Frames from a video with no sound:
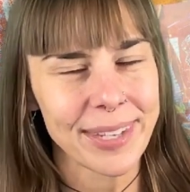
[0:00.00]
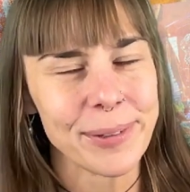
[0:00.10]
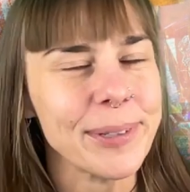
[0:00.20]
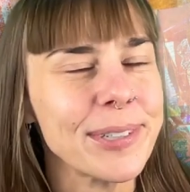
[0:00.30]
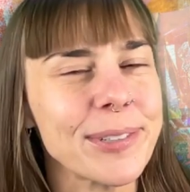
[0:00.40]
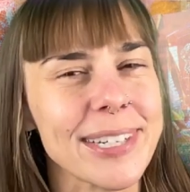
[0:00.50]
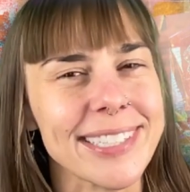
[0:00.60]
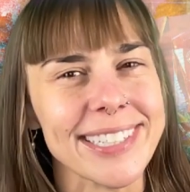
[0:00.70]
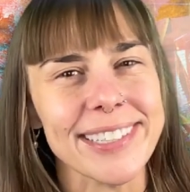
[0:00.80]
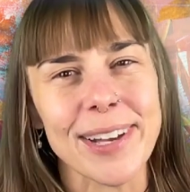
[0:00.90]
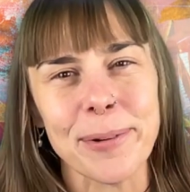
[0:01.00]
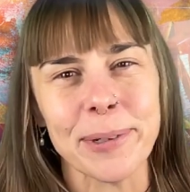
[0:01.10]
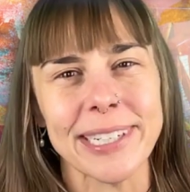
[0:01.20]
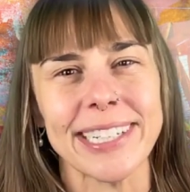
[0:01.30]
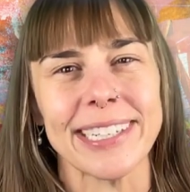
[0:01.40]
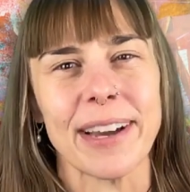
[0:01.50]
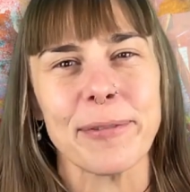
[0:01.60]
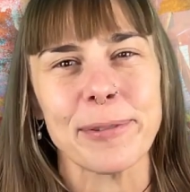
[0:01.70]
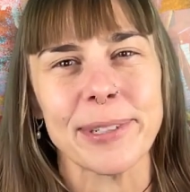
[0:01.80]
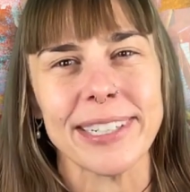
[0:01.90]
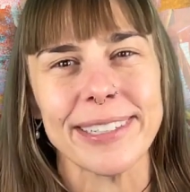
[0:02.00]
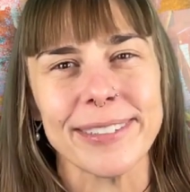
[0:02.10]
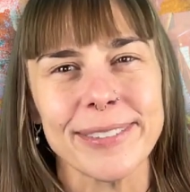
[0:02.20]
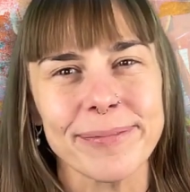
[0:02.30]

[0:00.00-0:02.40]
You can trust it's all working out for you.